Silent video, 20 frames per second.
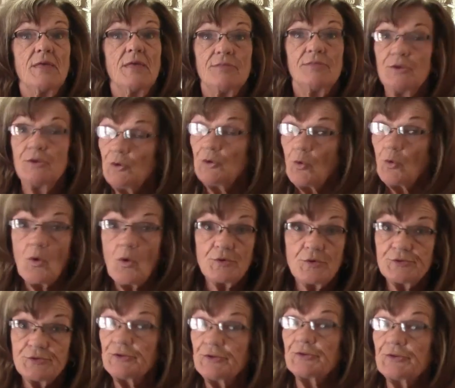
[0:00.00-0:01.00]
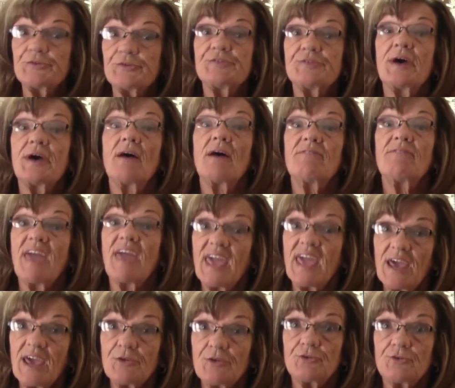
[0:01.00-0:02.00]
then you owe it to yourself
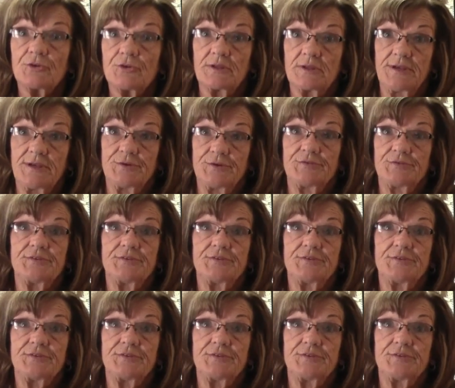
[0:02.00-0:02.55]
and your cleaners